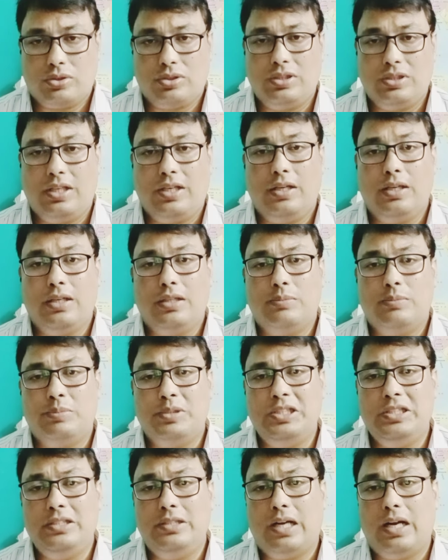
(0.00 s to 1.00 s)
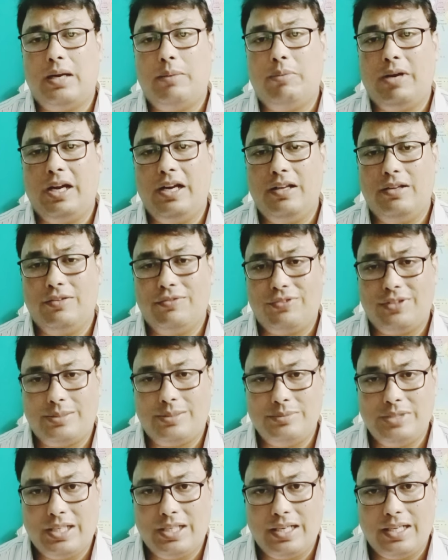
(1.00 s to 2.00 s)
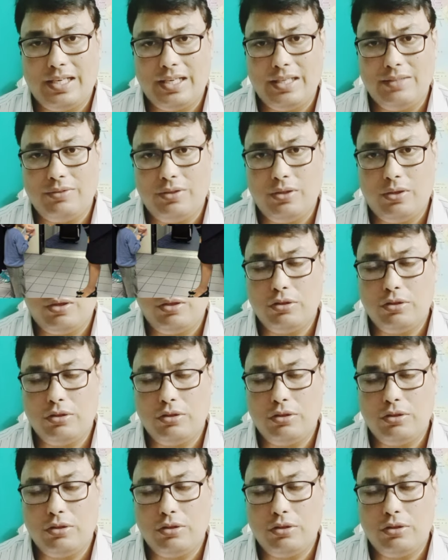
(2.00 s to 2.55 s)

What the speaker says: the unaccompanied minor from the arrival